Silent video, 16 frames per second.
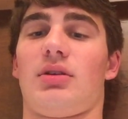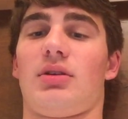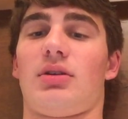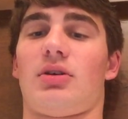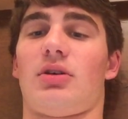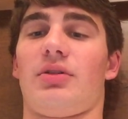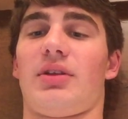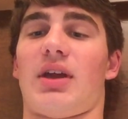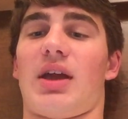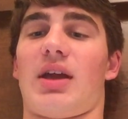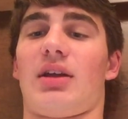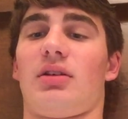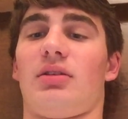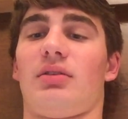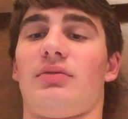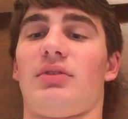called the
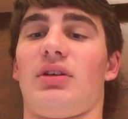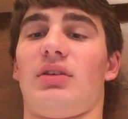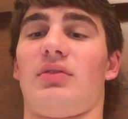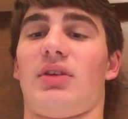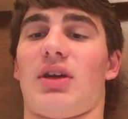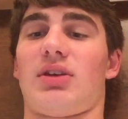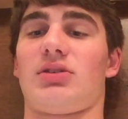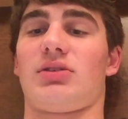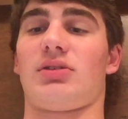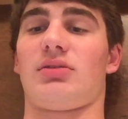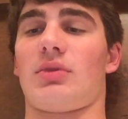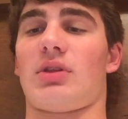angle of deviation.